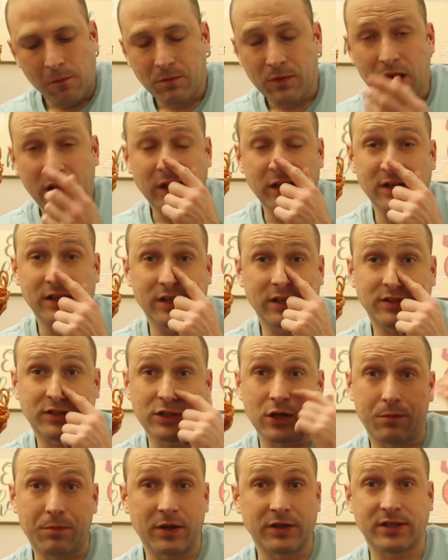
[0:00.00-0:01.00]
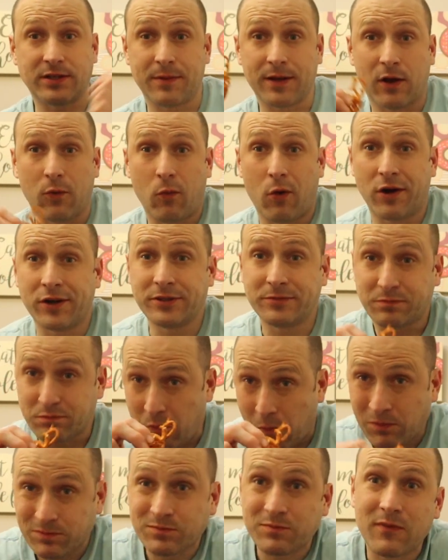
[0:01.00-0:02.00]
Not eating that stuff, but something I wanted.
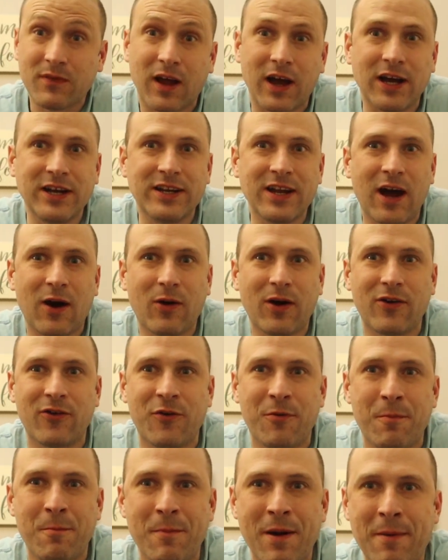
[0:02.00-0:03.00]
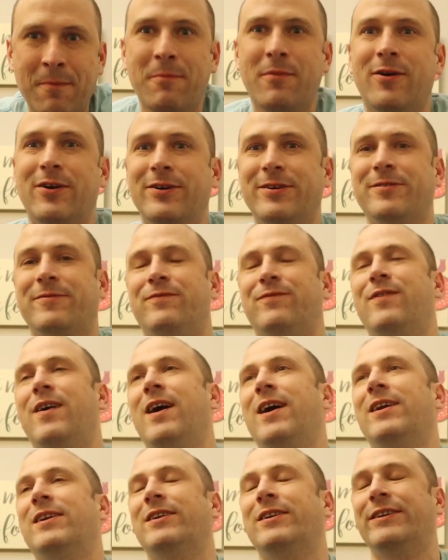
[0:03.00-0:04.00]
Now I remembered,
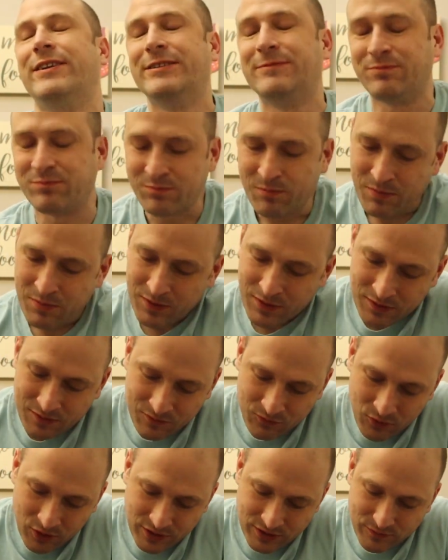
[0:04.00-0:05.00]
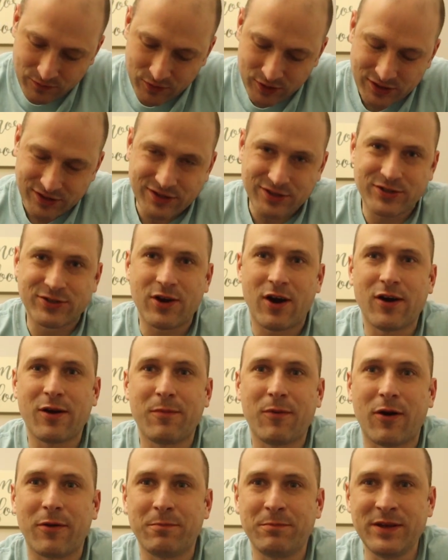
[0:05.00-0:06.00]
finally, wanted to
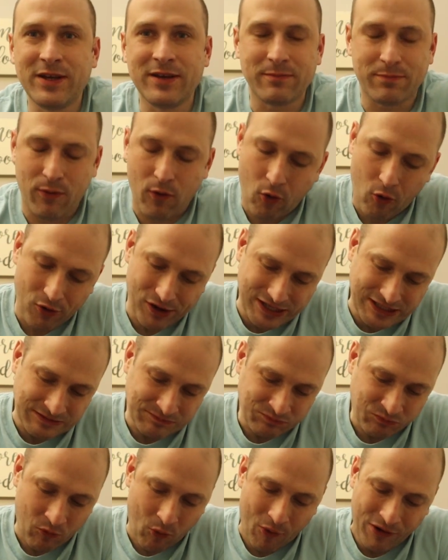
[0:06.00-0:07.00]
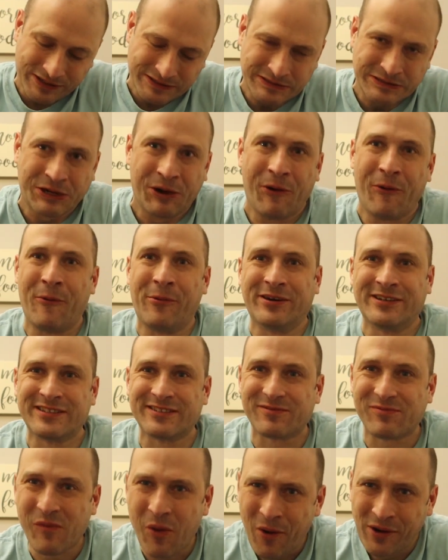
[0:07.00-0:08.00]
talk about me and pork.
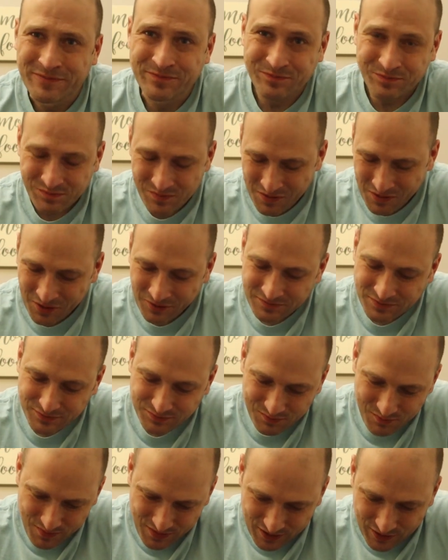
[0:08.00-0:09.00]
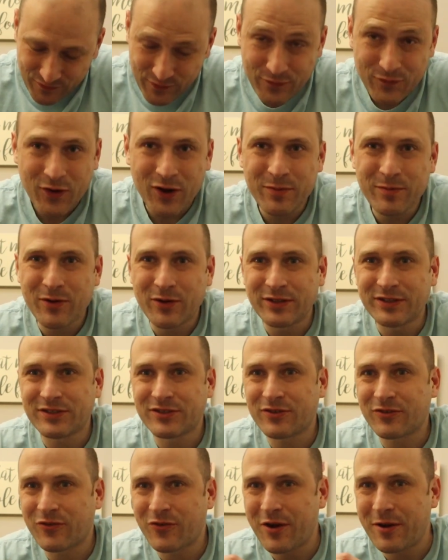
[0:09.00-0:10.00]
If you find me on
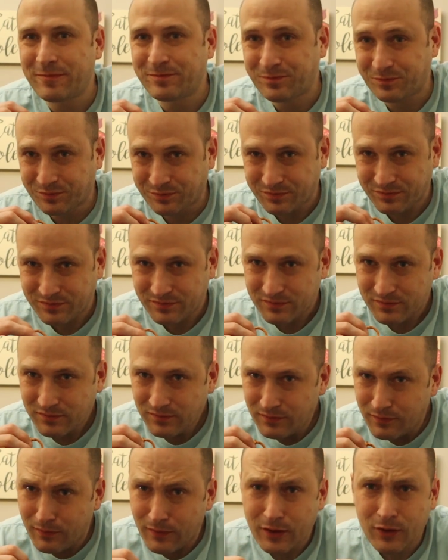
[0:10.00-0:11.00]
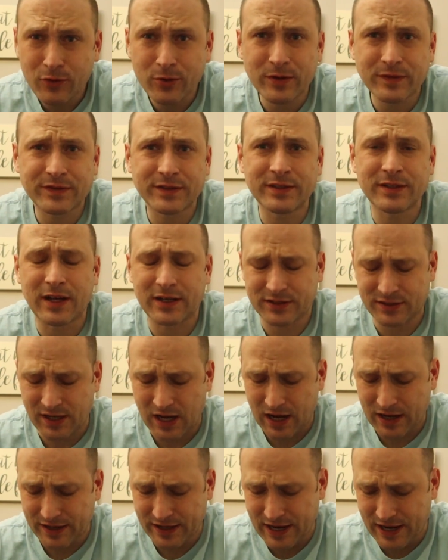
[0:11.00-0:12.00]
Instagram, could have seen like
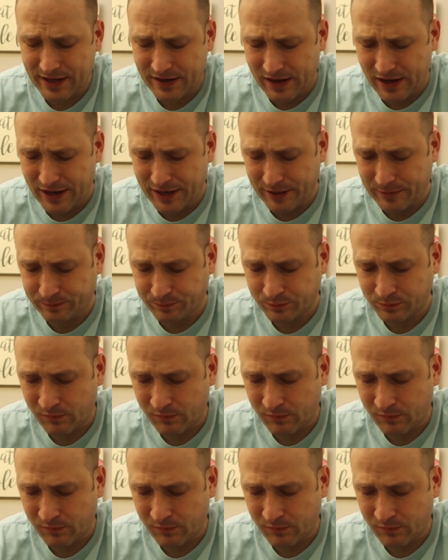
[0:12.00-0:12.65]
Target had like